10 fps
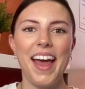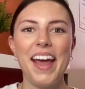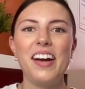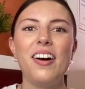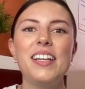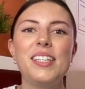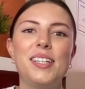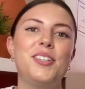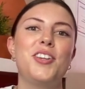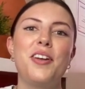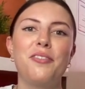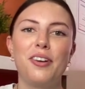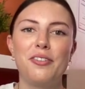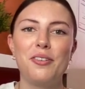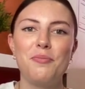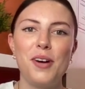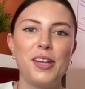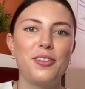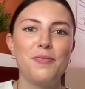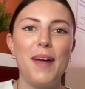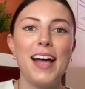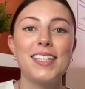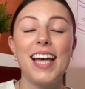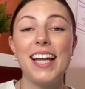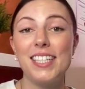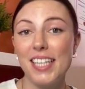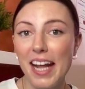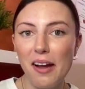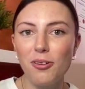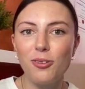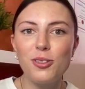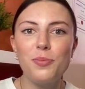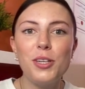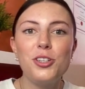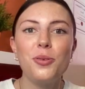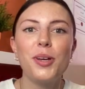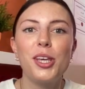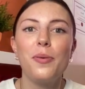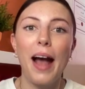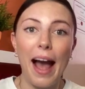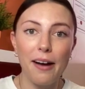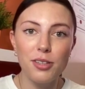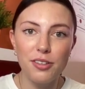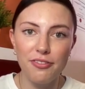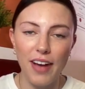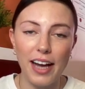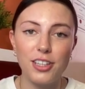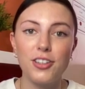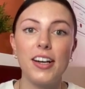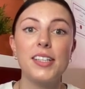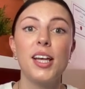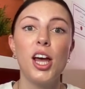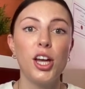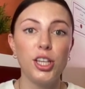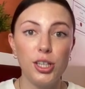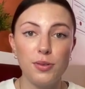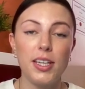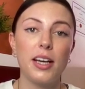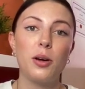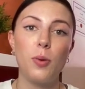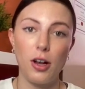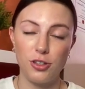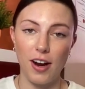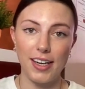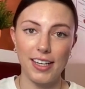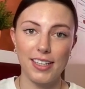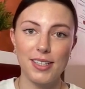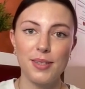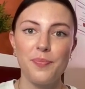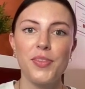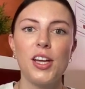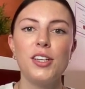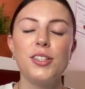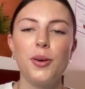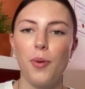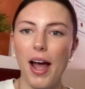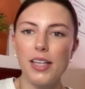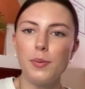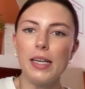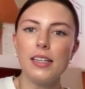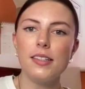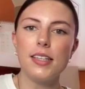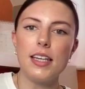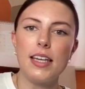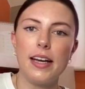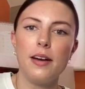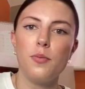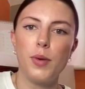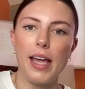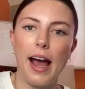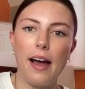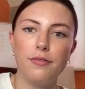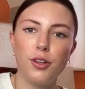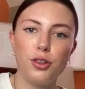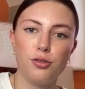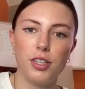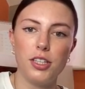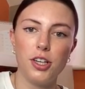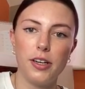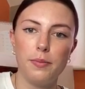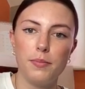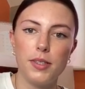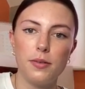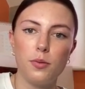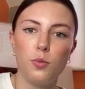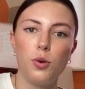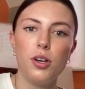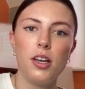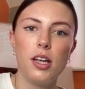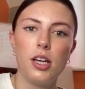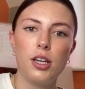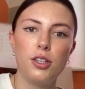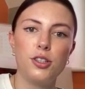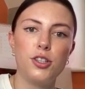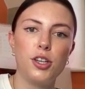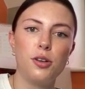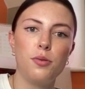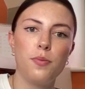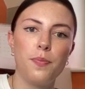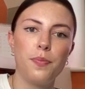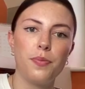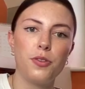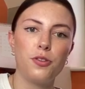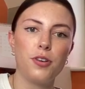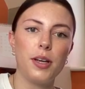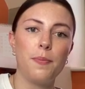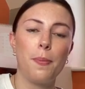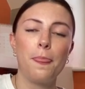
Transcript: Hey guys, it's Jennifer from Breakthrough Maths, and today I'm going to be showing you how to factorize using quadratics. So as we can see here, we have three terms. One, two, three.